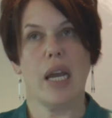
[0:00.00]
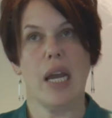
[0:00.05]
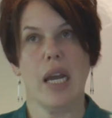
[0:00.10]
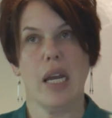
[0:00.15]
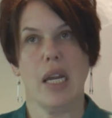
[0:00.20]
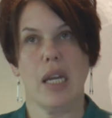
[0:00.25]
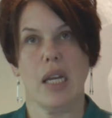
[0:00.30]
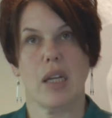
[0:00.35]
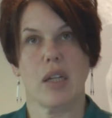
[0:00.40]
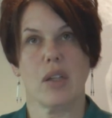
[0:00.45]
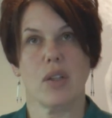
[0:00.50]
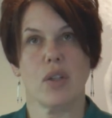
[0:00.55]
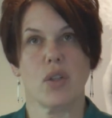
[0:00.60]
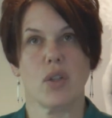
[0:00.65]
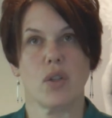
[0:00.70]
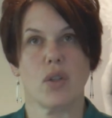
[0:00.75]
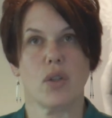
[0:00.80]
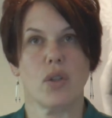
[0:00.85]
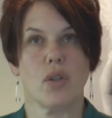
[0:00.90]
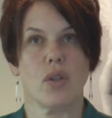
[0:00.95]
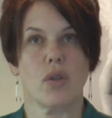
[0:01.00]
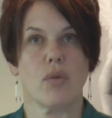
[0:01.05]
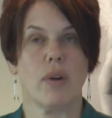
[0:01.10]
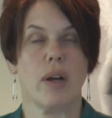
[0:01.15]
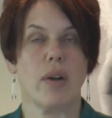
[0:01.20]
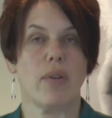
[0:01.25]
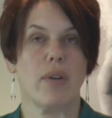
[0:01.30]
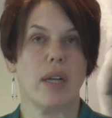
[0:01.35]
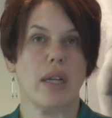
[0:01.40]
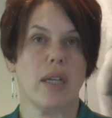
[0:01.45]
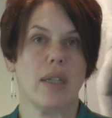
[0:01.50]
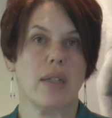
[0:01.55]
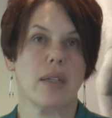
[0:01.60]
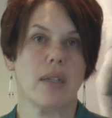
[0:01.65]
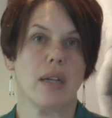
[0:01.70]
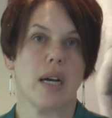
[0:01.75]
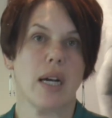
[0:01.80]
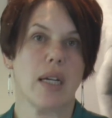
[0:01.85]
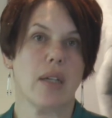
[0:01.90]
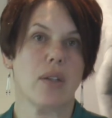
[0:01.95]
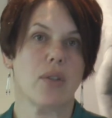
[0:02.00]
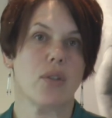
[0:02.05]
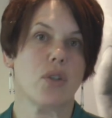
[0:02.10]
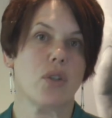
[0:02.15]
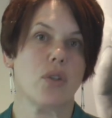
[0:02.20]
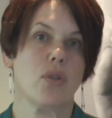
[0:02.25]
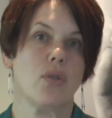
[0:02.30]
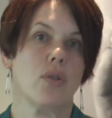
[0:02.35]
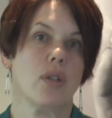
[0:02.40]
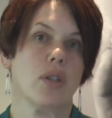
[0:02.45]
any concerns around any denials,